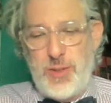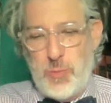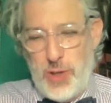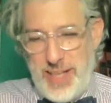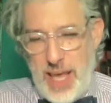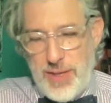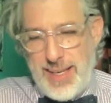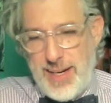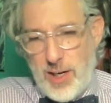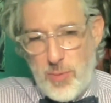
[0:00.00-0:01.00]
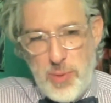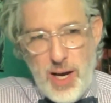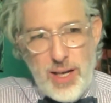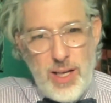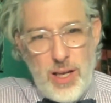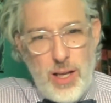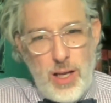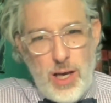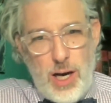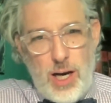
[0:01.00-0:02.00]
work ethic here, but
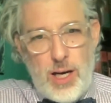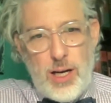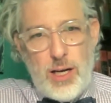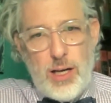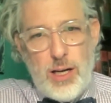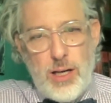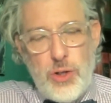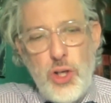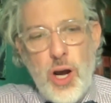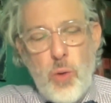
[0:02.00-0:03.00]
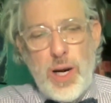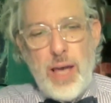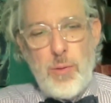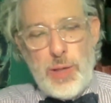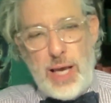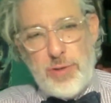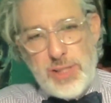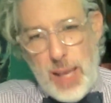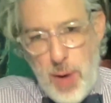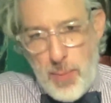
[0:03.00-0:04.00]
when I
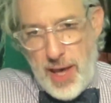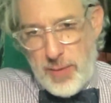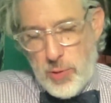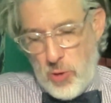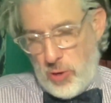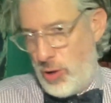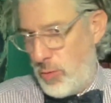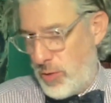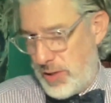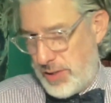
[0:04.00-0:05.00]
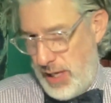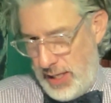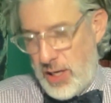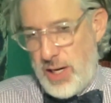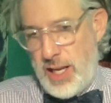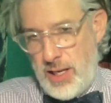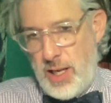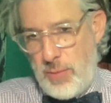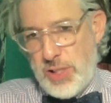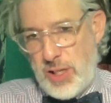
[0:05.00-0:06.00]
first came up, I had a broker who was
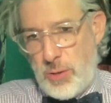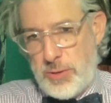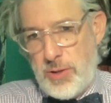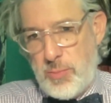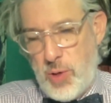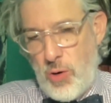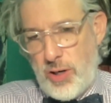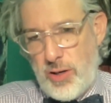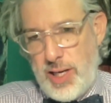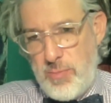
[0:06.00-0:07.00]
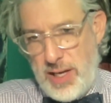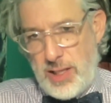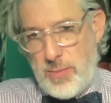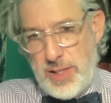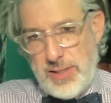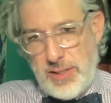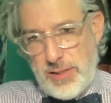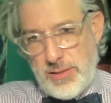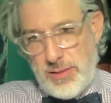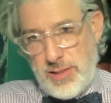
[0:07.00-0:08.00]
he was an older broker. He'd been in the business
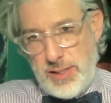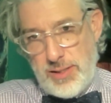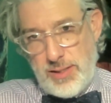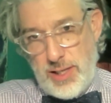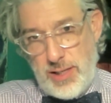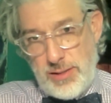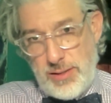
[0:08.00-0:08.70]
since the